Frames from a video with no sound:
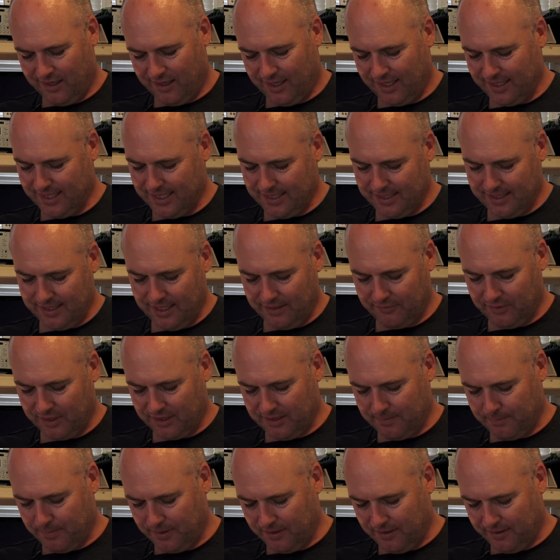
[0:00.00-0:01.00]
guess
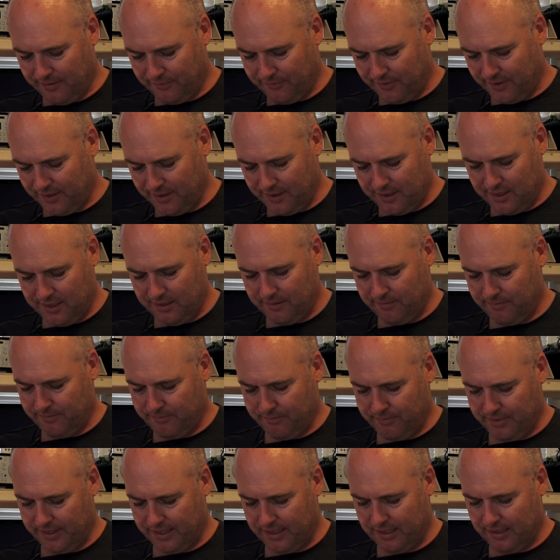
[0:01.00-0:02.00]
nothing's perfect,
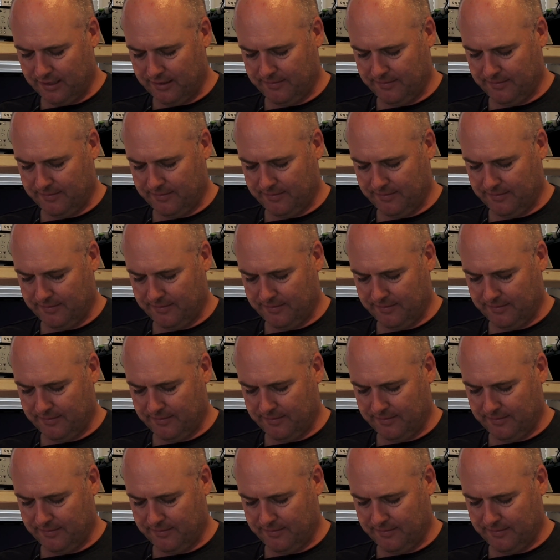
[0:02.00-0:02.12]
but